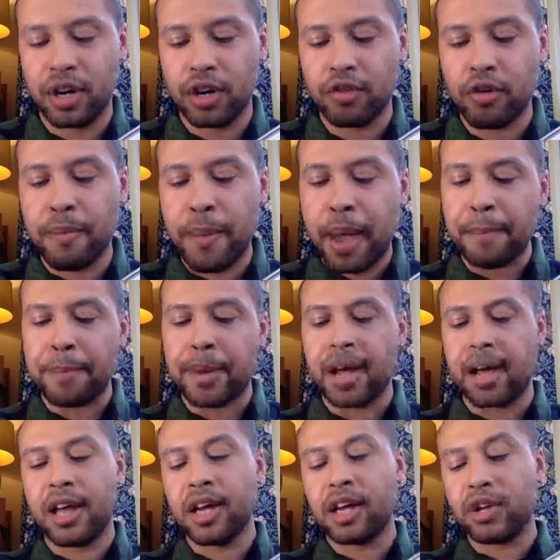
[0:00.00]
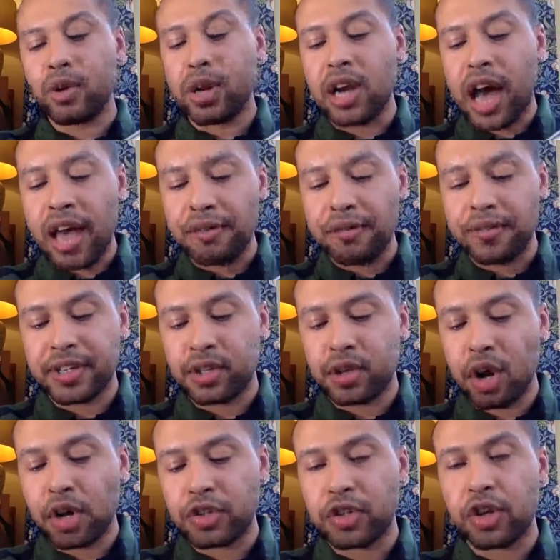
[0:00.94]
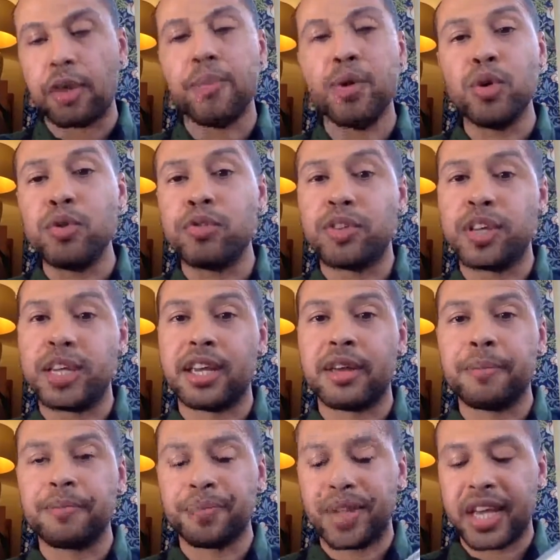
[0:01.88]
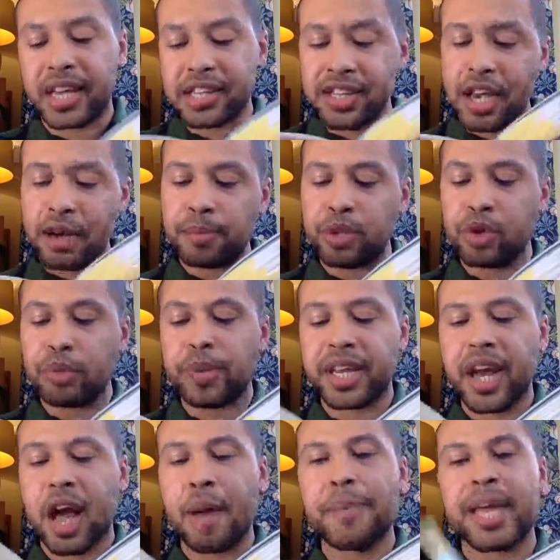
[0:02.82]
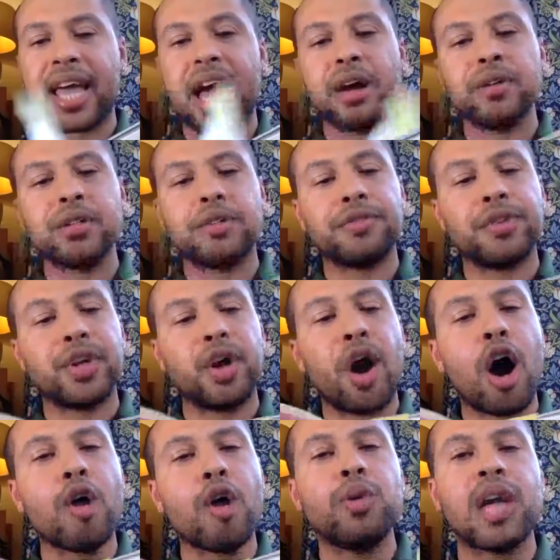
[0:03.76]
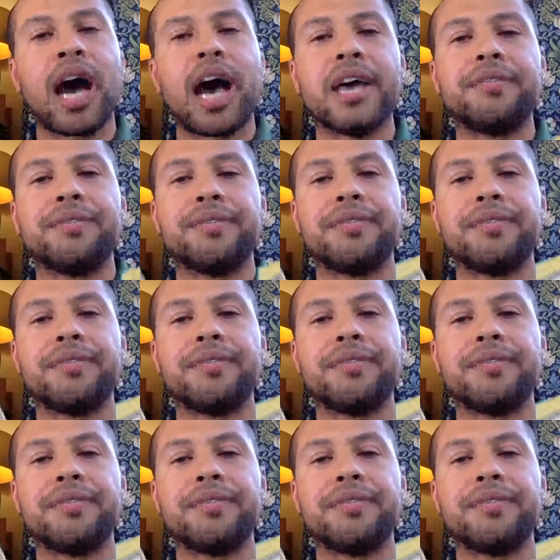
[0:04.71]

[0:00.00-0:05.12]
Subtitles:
Remember, your life is not a movie. Accept you'll be coming out for your whole life.